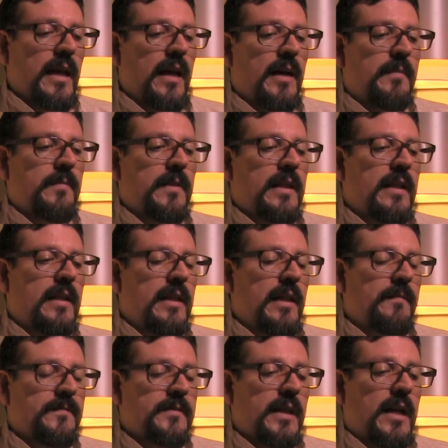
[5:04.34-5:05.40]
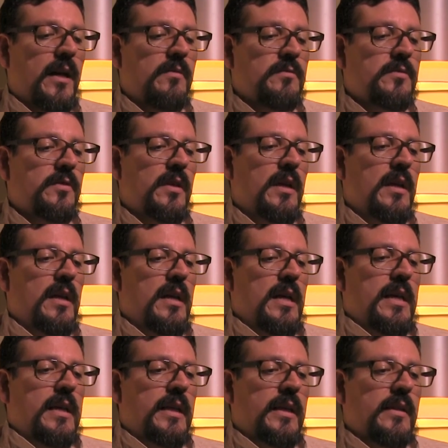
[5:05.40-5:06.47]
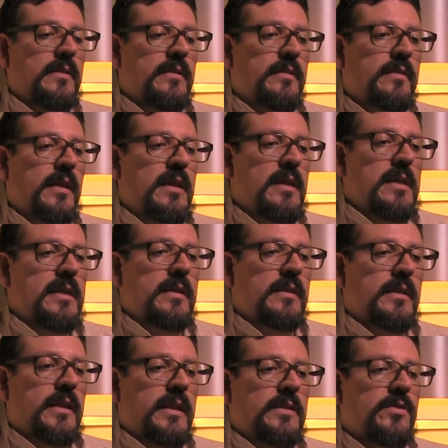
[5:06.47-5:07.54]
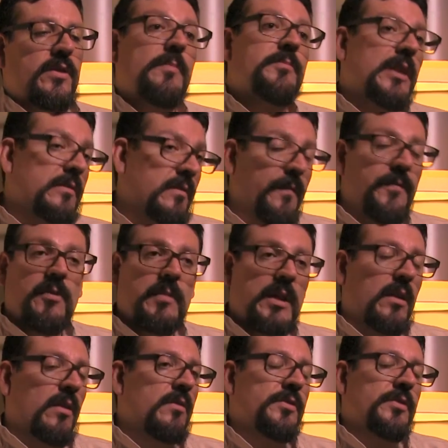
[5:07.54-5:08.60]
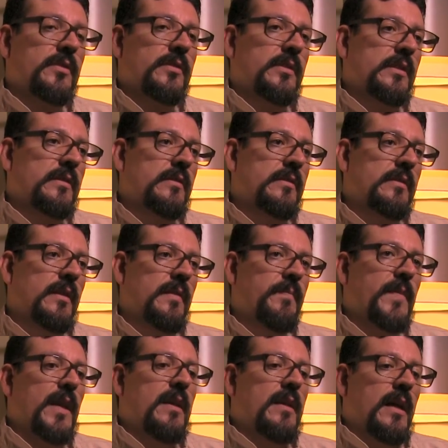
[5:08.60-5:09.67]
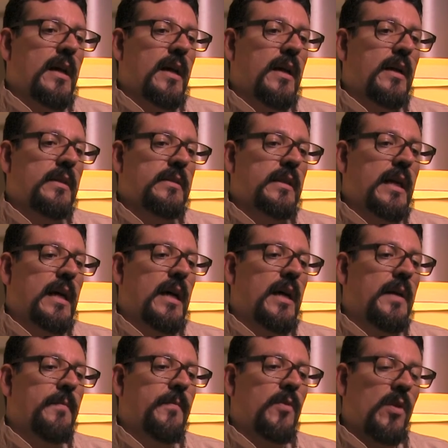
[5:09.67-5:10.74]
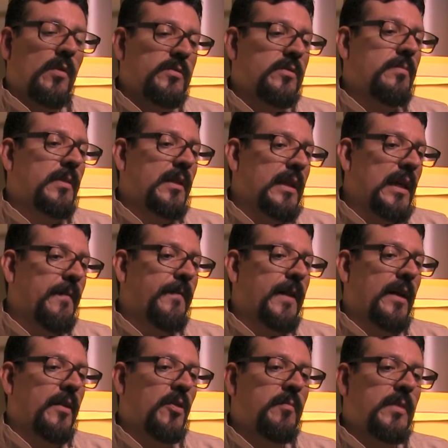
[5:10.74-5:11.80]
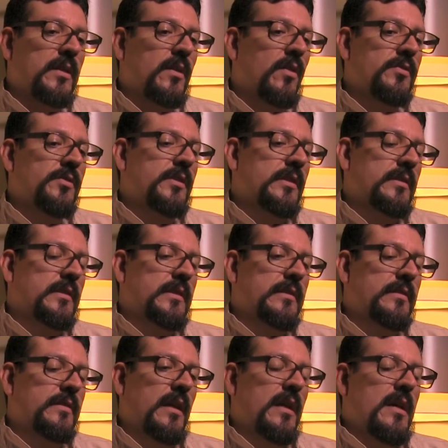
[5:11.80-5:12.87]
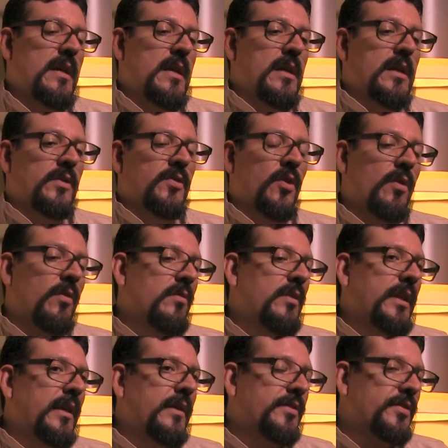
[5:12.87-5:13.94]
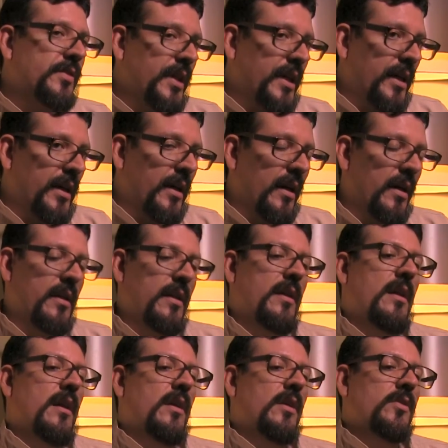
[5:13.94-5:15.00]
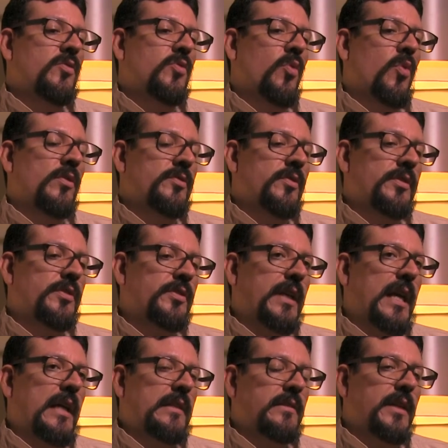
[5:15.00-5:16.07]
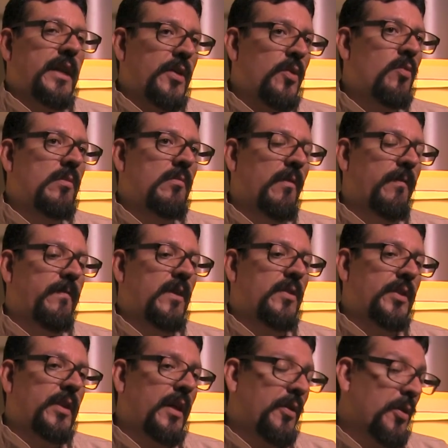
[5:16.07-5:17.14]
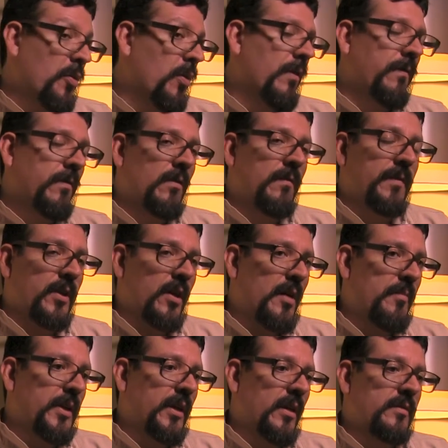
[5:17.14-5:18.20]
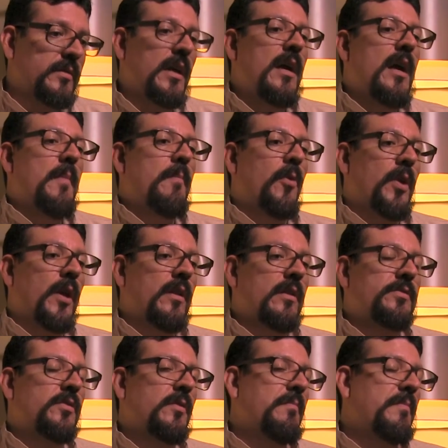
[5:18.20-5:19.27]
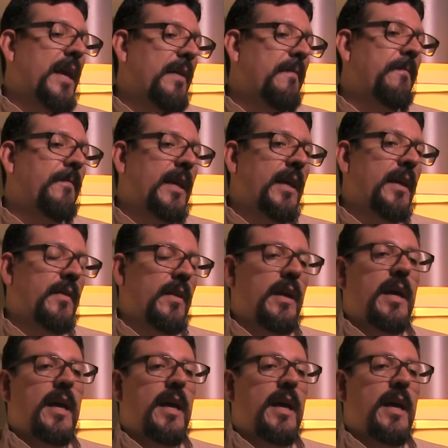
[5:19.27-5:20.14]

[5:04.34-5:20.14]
have left out is the subject of human consciousness. And I've grown to believe that human consciousness not only is key to understand the UFO phenomenon, but it also may be